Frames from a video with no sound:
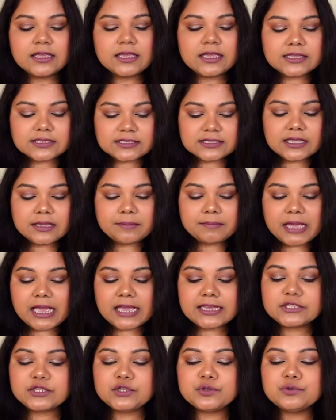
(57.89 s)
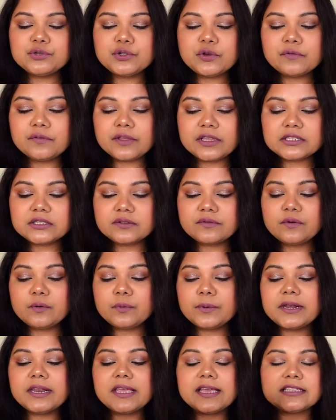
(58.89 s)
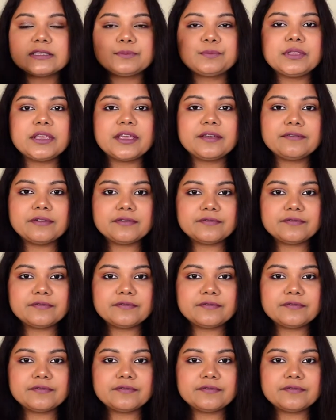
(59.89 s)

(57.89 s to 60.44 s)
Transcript: Is the MAC Studio Fix Fluid SPF